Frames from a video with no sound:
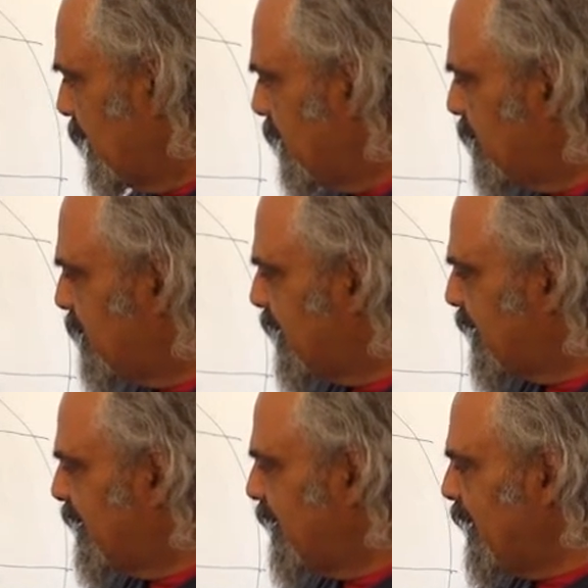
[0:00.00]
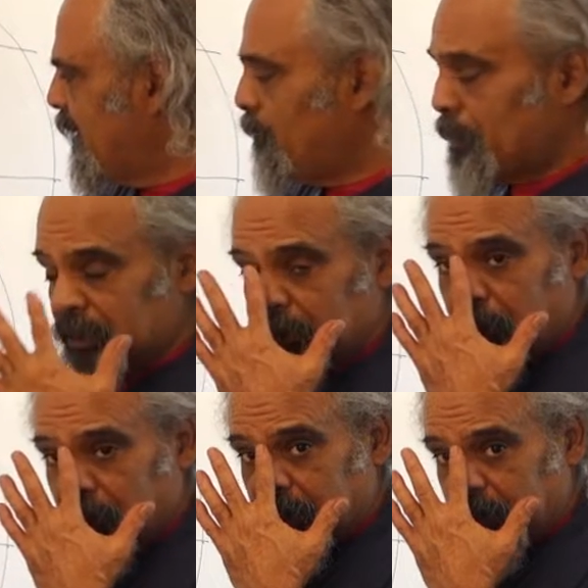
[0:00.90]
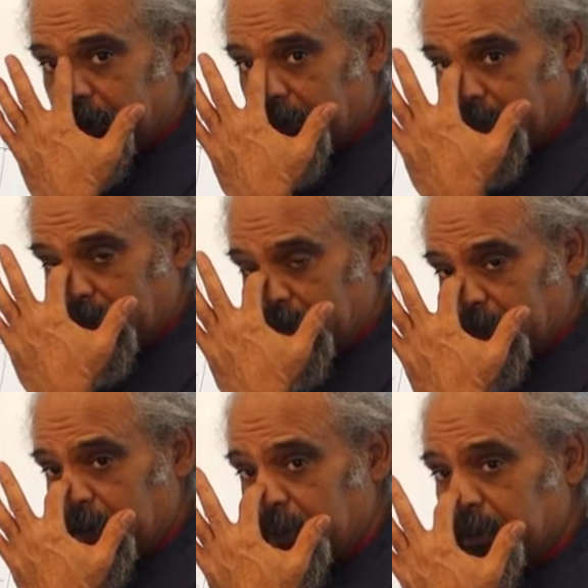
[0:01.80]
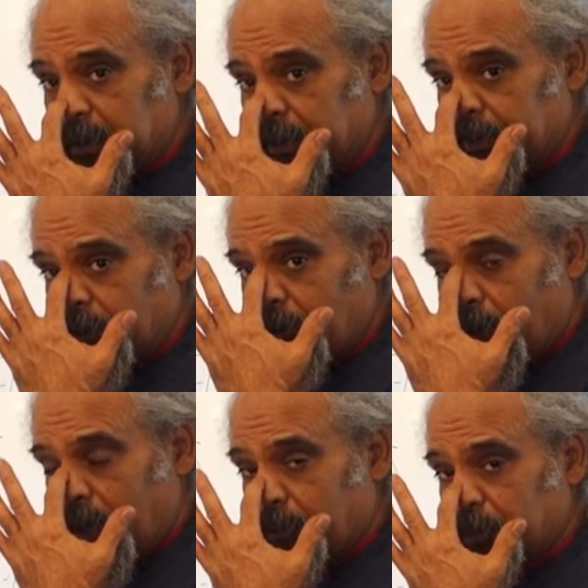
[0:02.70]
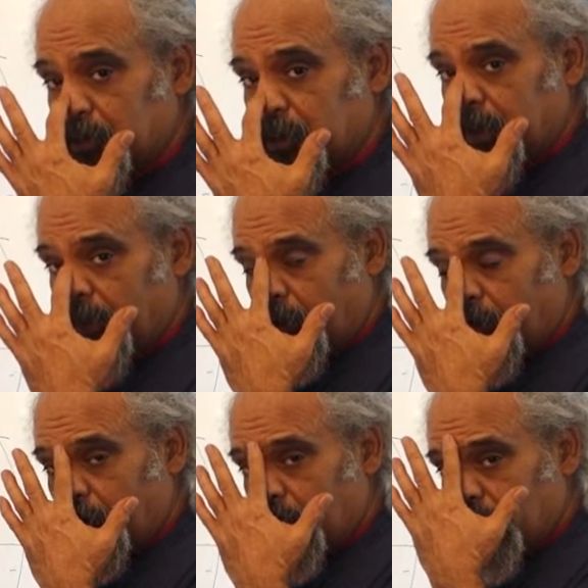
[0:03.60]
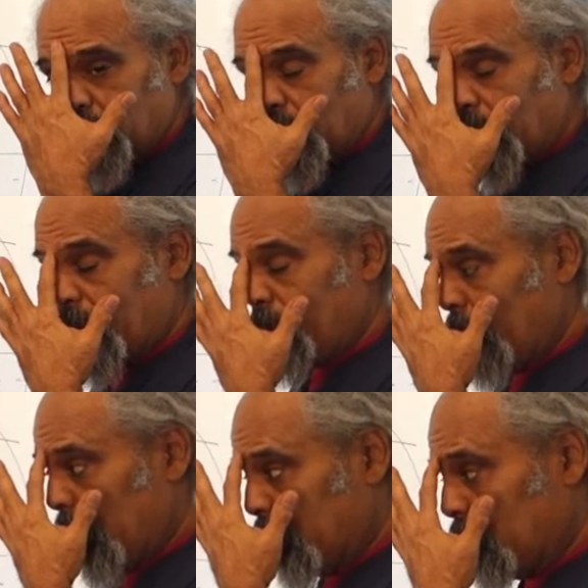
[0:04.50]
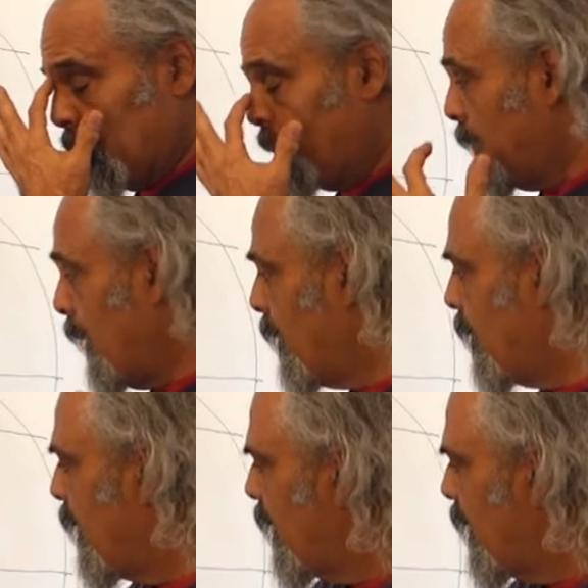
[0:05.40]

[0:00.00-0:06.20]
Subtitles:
This is the deepest part here. Then it's go up to the nose and back to the brow.